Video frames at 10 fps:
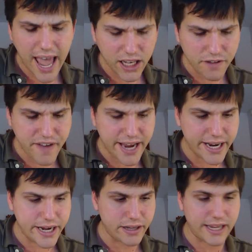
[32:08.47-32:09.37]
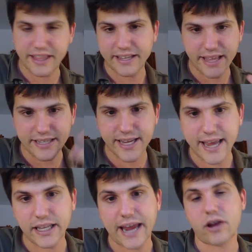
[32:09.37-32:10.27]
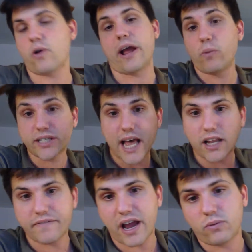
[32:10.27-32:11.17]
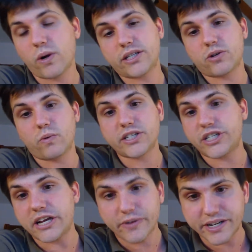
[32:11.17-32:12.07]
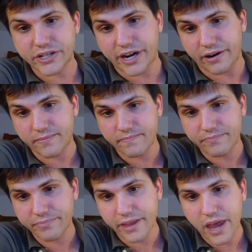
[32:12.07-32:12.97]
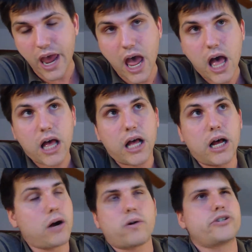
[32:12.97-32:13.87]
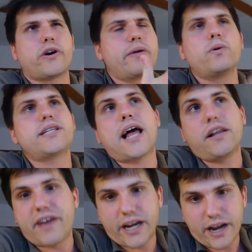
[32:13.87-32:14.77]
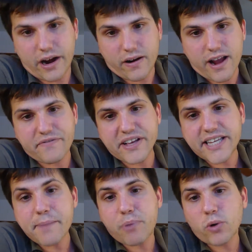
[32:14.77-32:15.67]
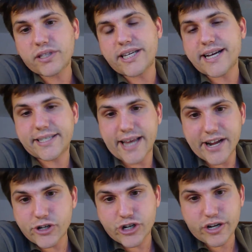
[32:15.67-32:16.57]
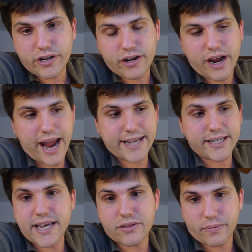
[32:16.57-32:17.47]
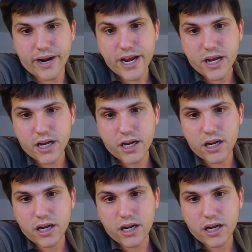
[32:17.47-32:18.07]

elevated, like they say, like, okay, what's decreased here, what's elevated here. If they say both TSH and T3,